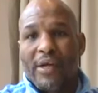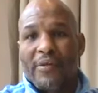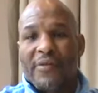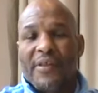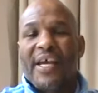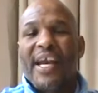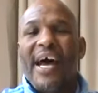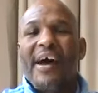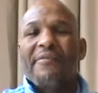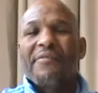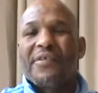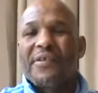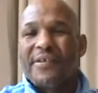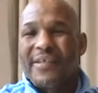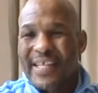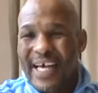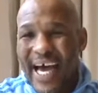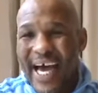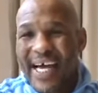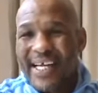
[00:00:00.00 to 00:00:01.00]
Then after
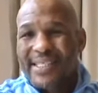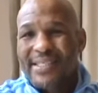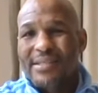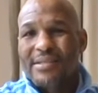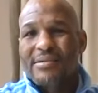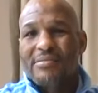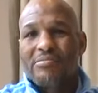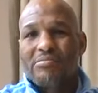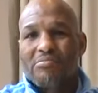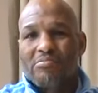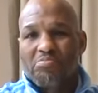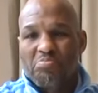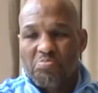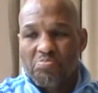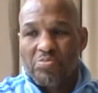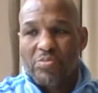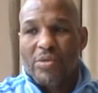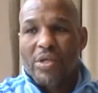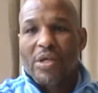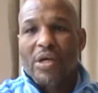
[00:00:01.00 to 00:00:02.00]
that,
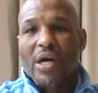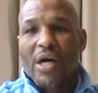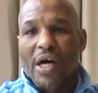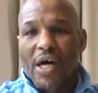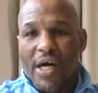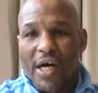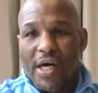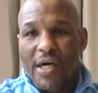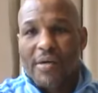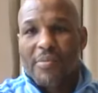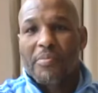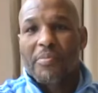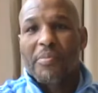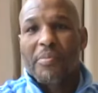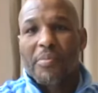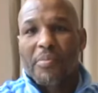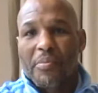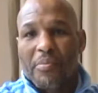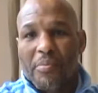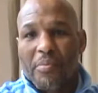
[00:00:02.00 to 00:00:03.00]
um,
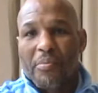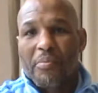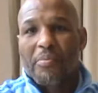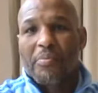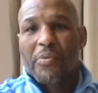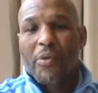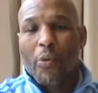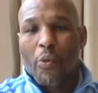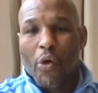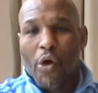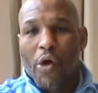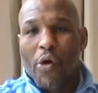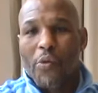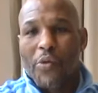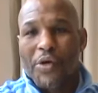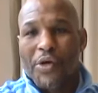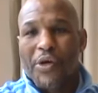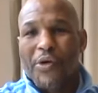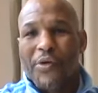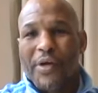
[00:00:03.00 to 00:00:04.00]
the world
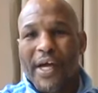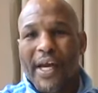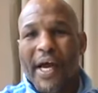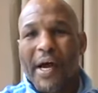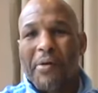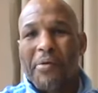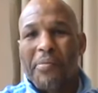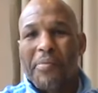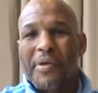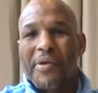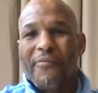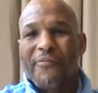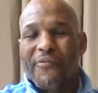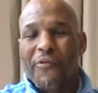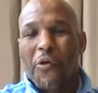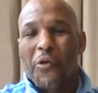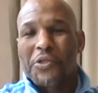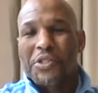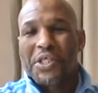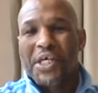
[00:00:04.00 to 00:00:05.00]
will know that I will be
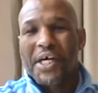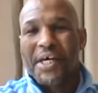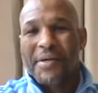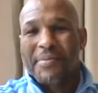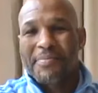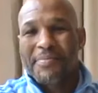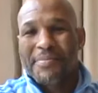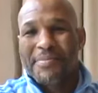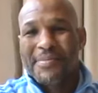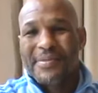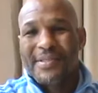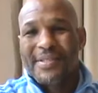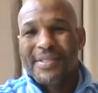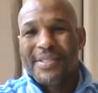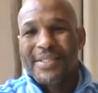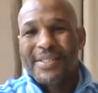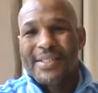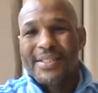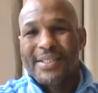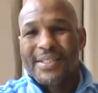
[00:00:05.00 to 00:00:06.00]
full-time,
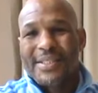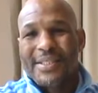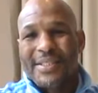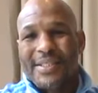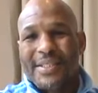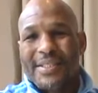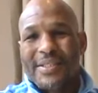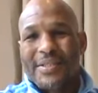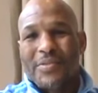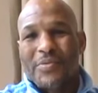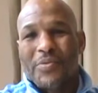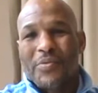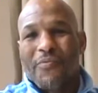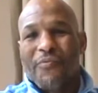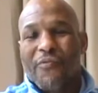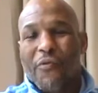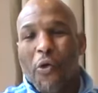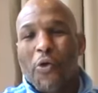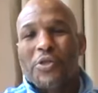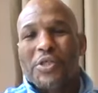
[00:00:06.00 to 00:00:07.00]

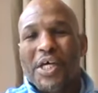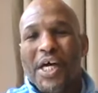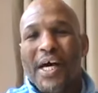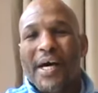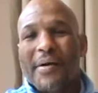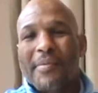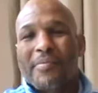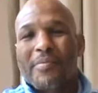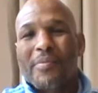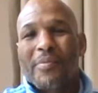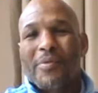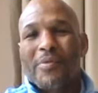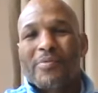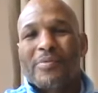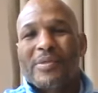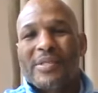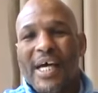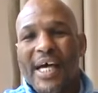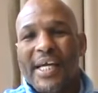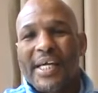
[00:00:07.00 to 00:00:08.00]
full-time,
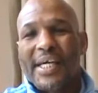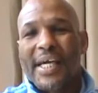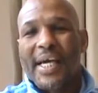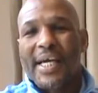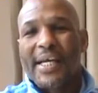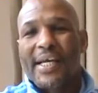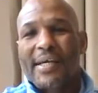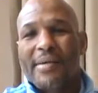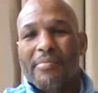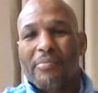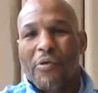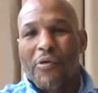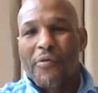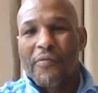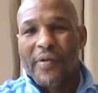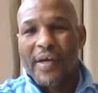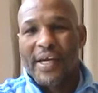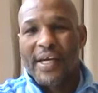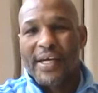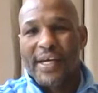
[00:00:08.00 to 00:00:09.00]
dedicated and
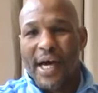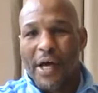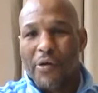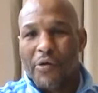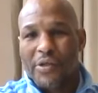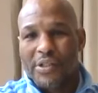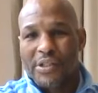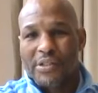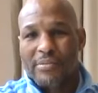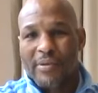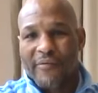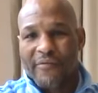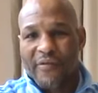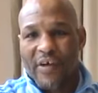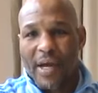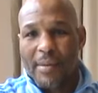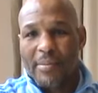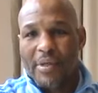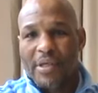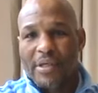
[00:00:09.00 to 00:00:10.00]
motivated, not only to my
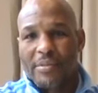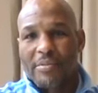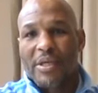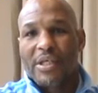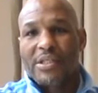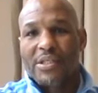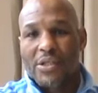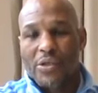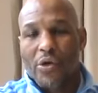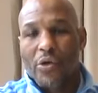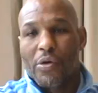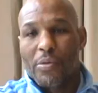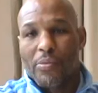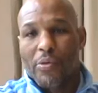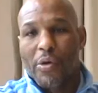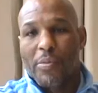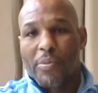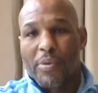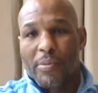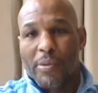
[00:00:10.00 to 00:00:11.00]
family, but to go to
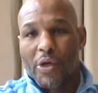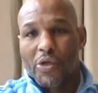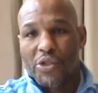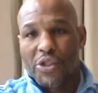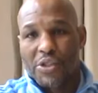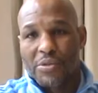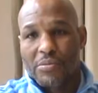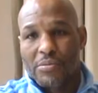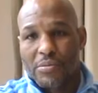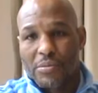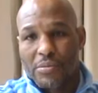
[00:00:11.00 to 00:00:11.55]
more promotion.